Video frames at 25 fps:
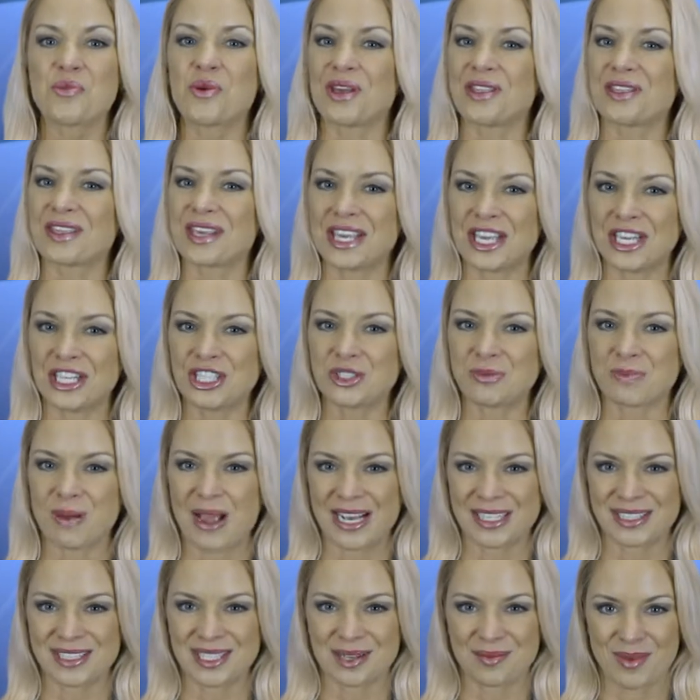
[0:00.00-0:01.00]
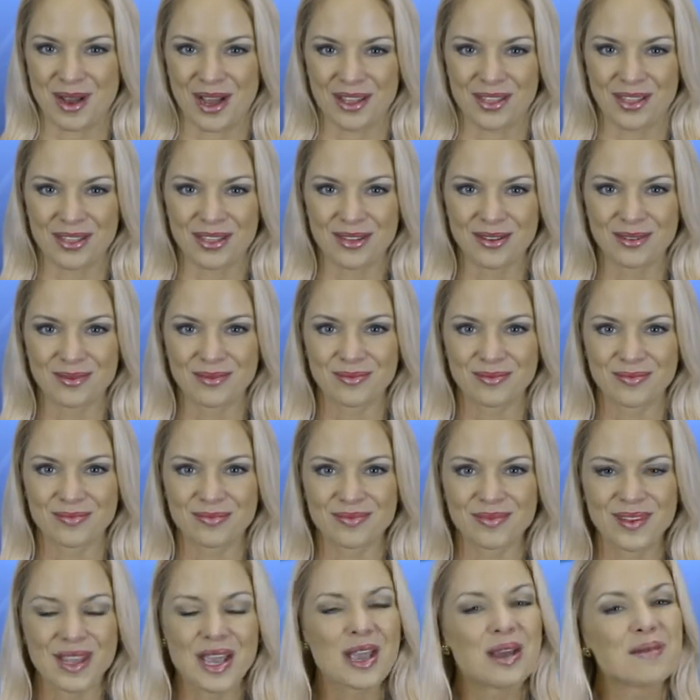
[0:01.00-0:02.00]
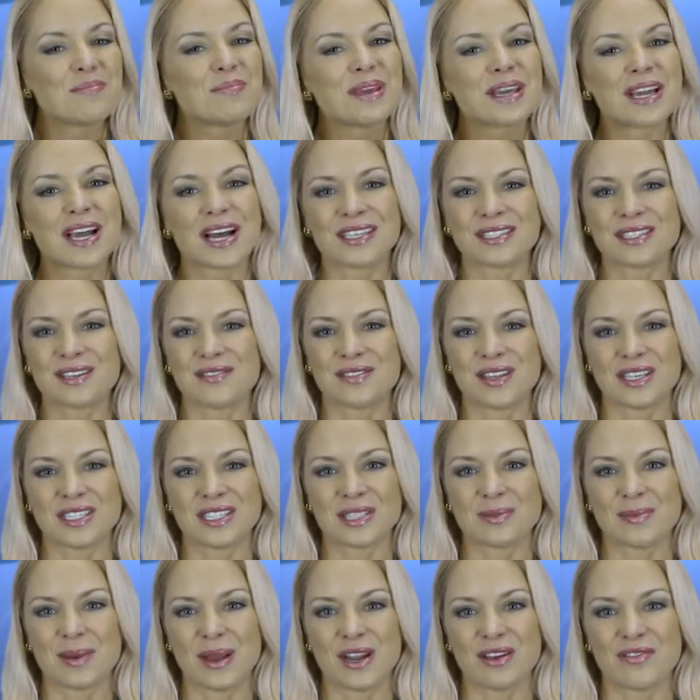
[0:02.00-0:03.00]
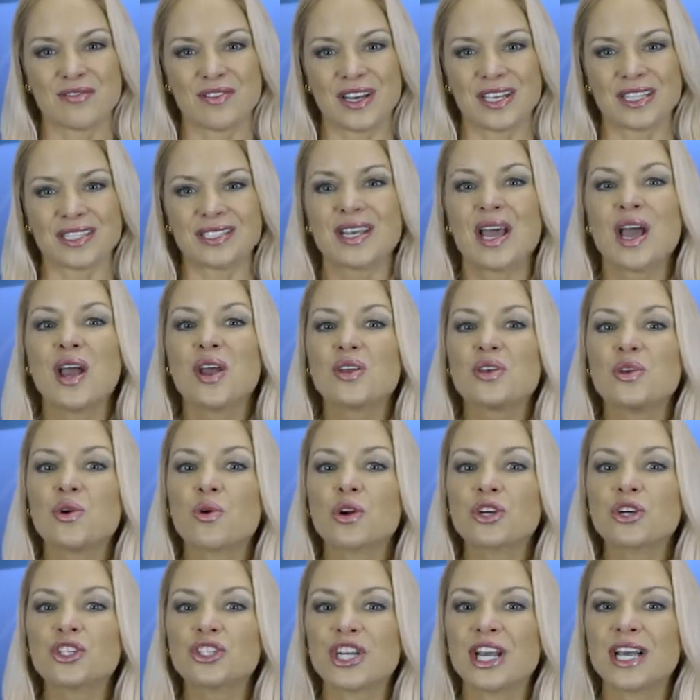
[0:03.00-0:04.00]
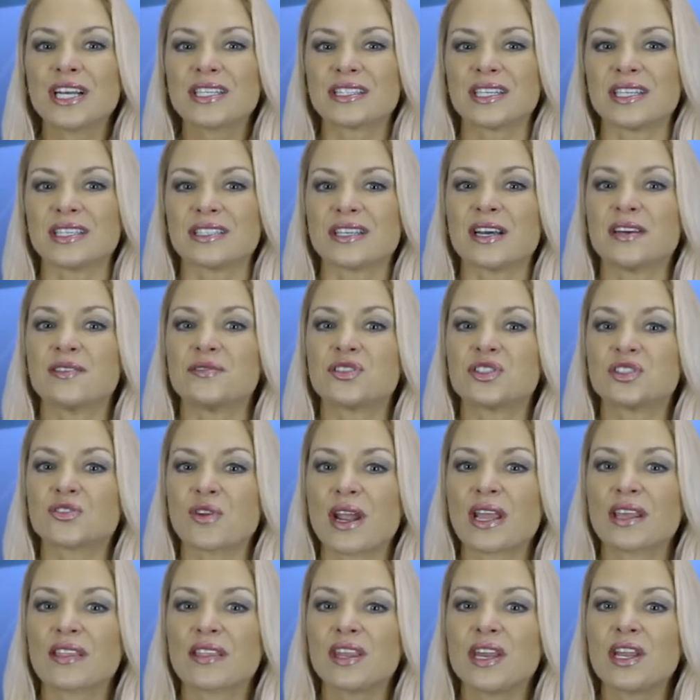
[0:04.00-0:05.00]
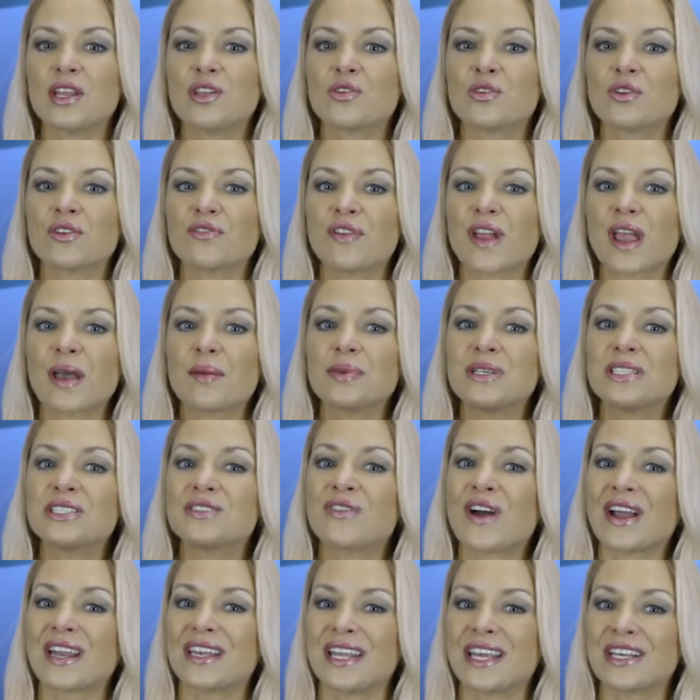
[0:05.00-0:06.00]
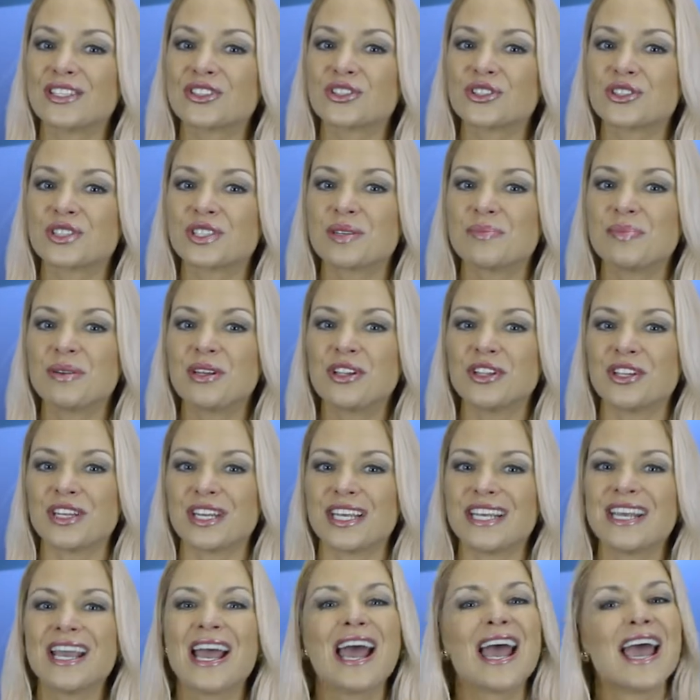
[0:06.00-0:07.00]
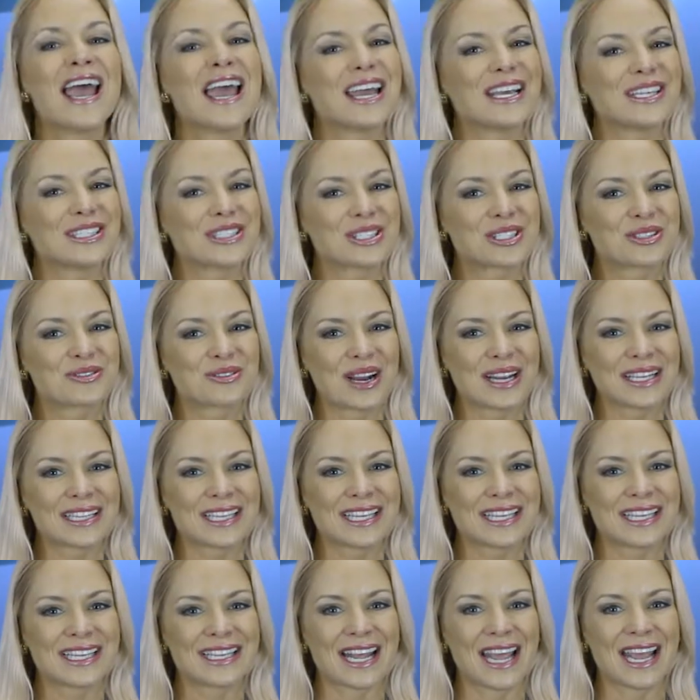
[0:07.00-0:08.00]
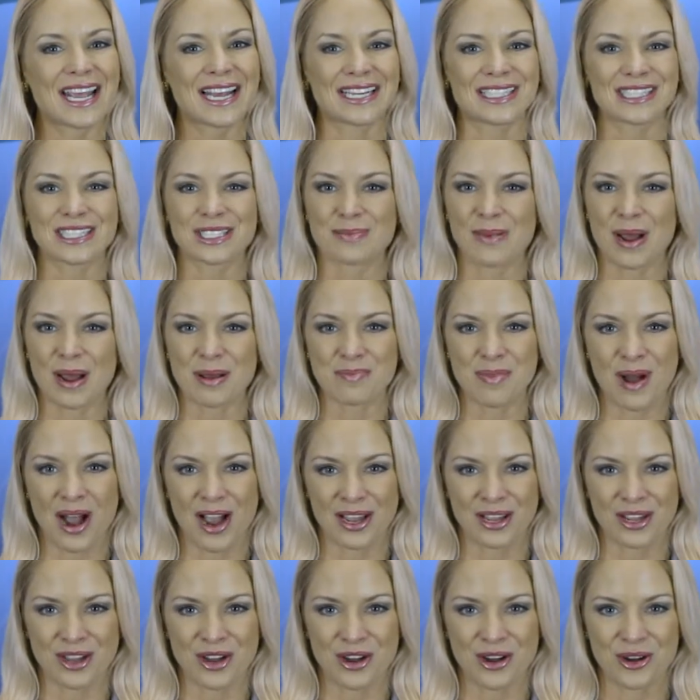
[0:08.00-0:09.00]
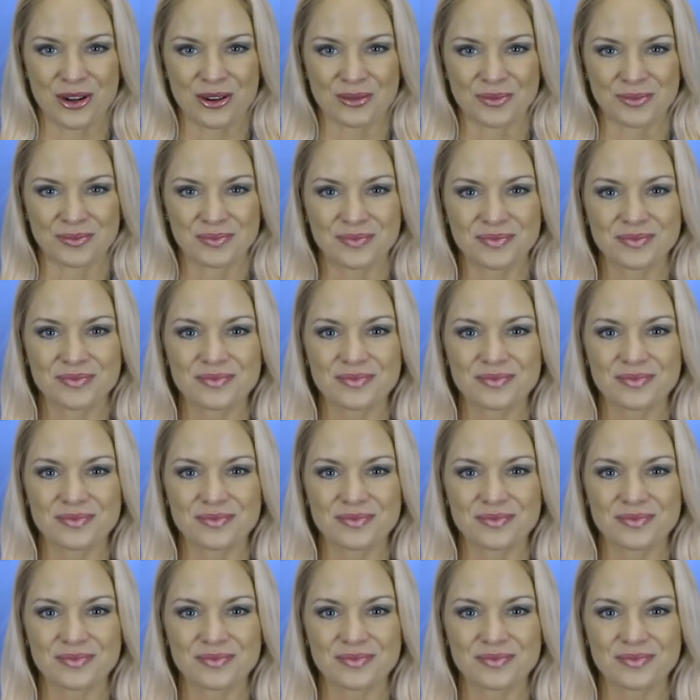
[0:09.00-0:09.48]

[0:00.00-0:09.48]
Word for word: with each passing month. Because of these benefits, your chances of strengthening your family's financial stability is greatly enhanced by buying a home.